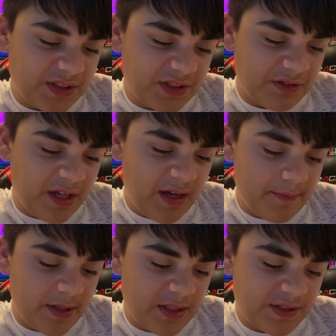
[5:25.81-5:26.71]
as you can,
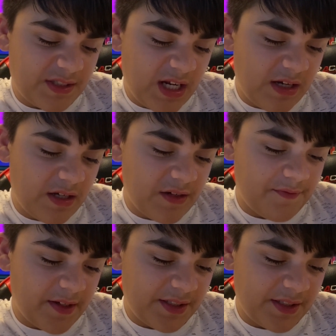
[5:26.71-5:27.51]
but instead of like